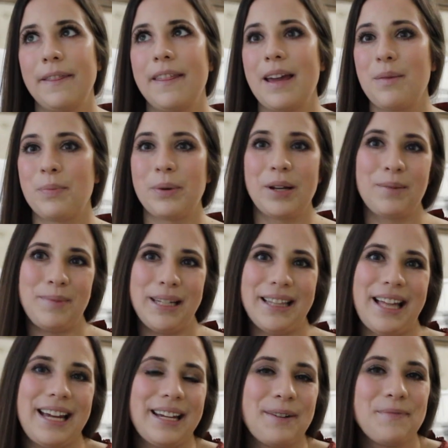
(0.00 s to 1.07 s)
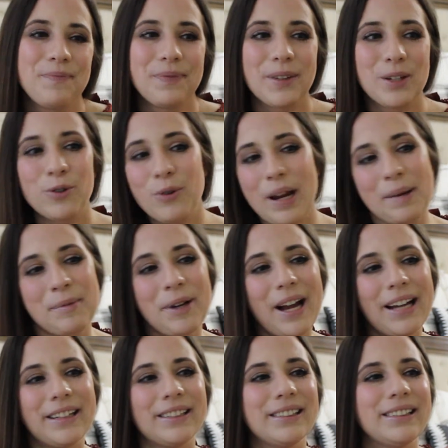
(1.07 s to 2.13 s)
They bring me like graham
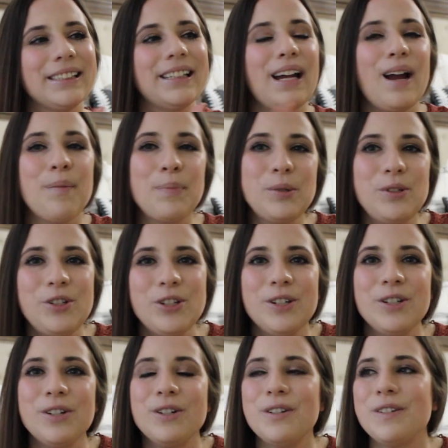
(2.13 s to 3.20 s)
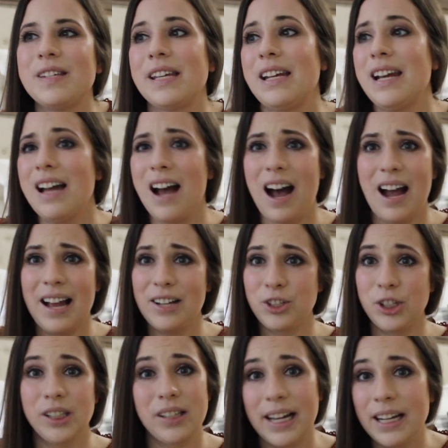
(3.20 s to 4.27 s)
crackers and apple juice, and I
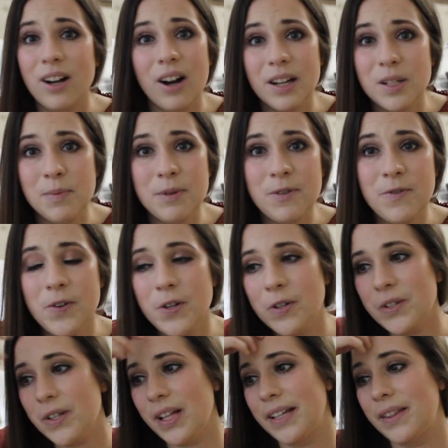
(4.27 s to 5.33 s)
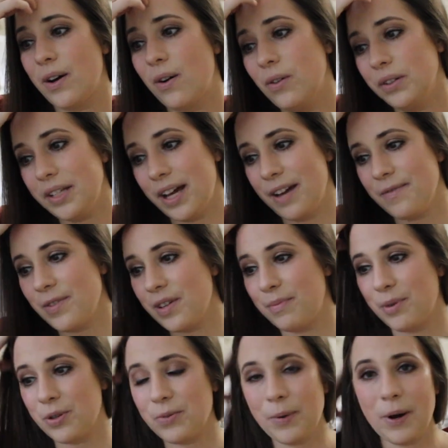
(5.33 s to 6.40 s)
actually like hospital food, so like the whole time for the
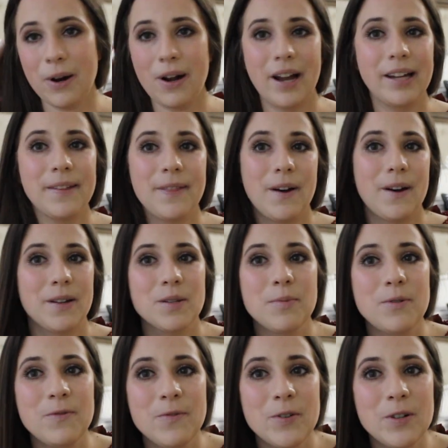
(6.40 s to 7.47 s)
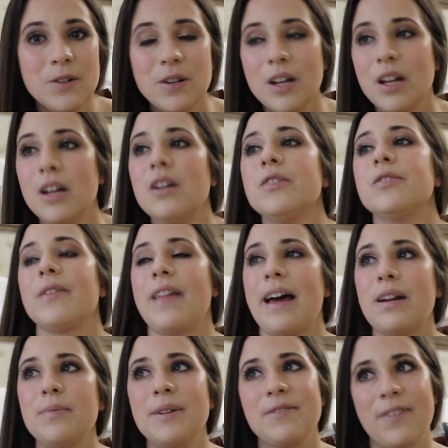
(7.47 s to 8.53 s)
most part I eat the hospital food, so
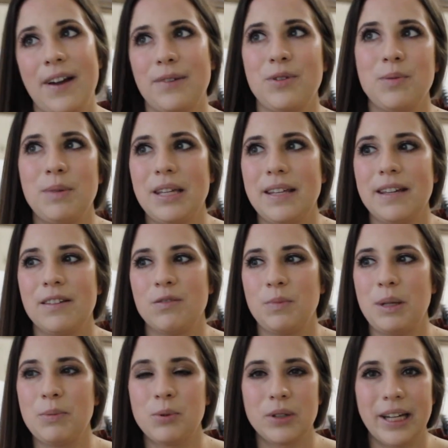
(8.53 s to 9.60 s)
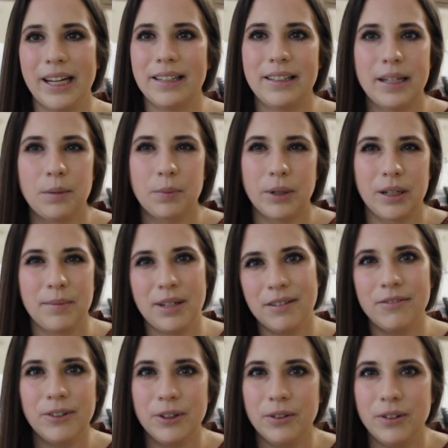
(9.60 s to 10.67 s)
that'll be fine with me if people can't like bring
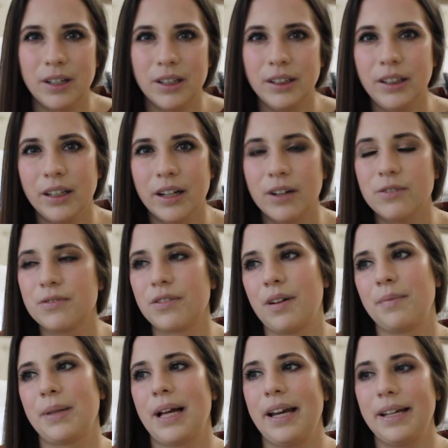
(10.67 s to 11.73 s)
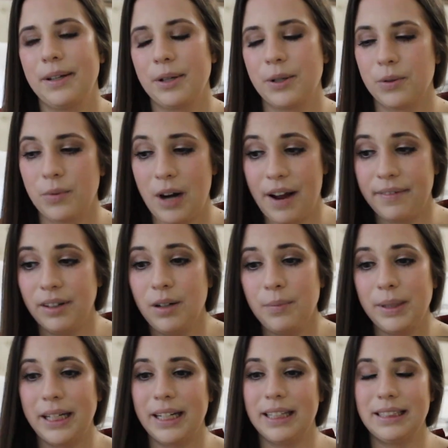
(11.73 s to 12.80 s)
me food, you know, from like wherever,
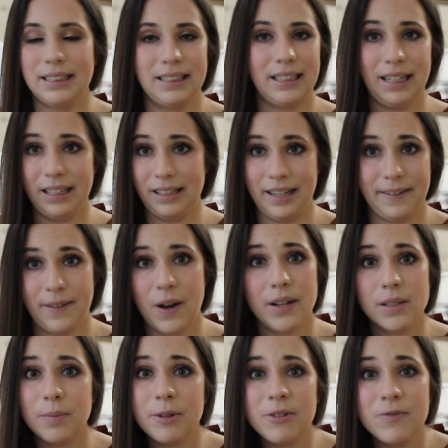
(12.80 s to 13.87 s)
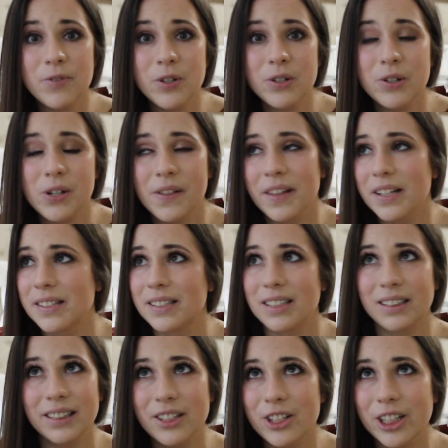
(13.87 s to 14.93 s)
because I like the hospital food. I think it's
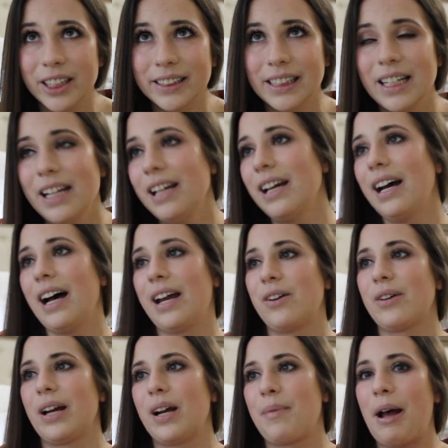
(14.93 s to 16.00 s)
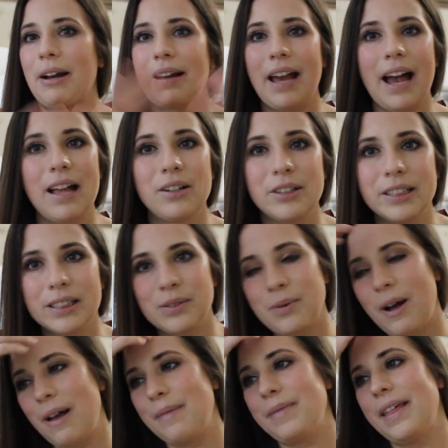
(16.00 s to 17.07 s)
delicious. I don't care about calories
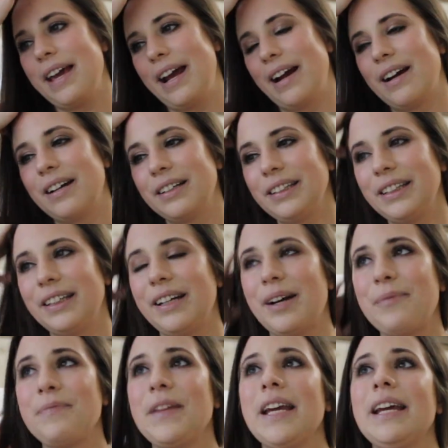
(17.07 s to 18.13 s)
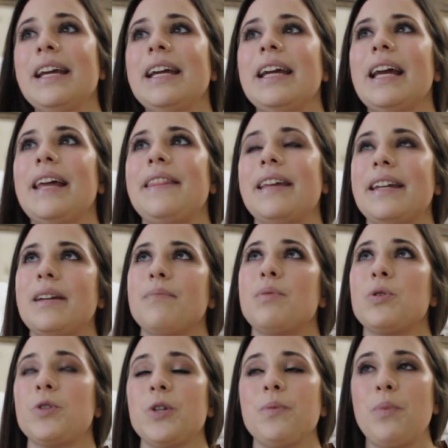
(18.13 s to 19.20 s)
while I'm there, you know. And then
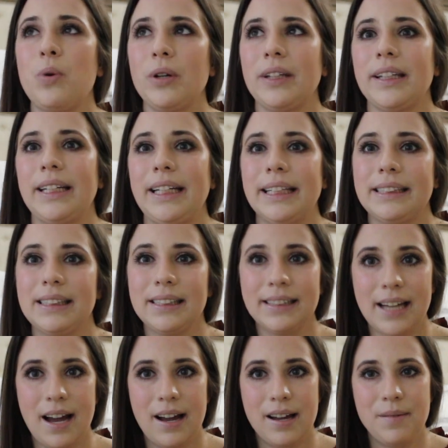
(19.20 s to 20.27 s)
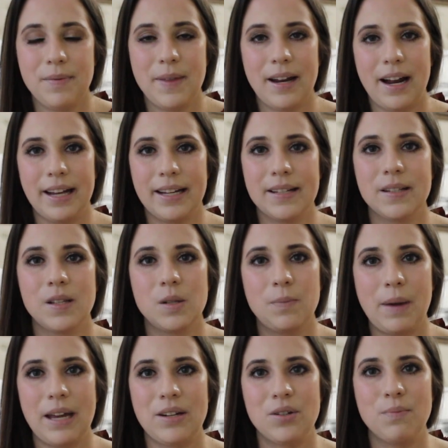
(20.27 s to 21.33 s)
most importantly, it's a time that I can
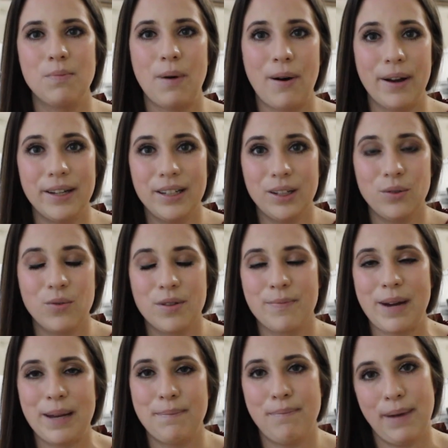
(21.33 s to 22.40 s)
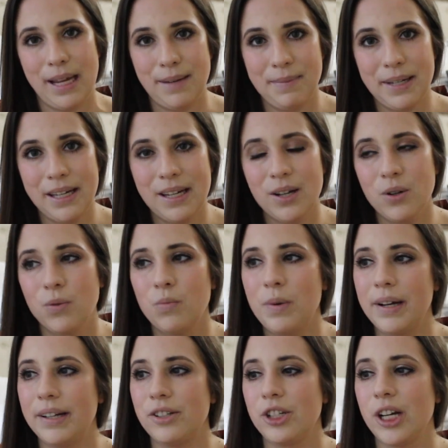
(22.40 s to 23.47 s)
spend bonding with my baby,
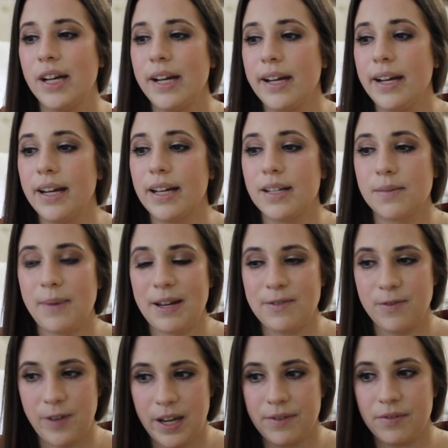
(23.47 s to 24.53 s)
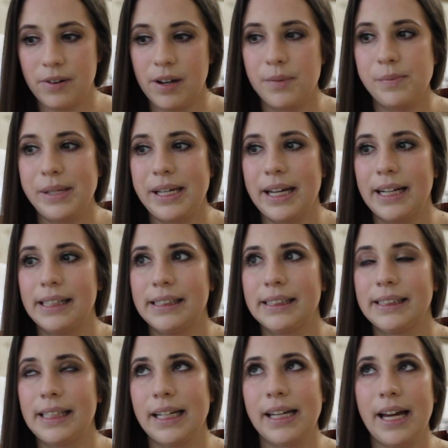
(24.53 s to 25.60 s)
which is my favorite,
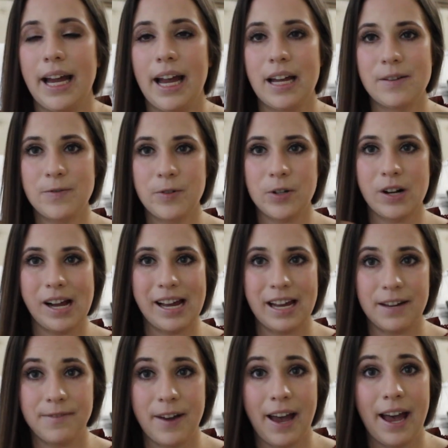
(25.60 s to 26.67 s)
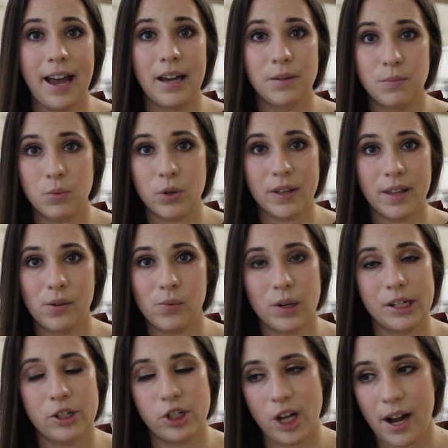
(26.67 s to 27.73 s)
because after I have had more than
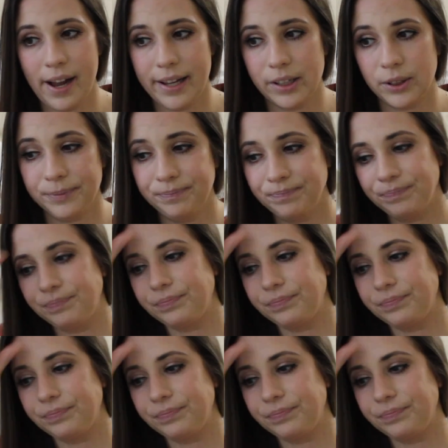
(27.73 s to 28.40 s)
one child,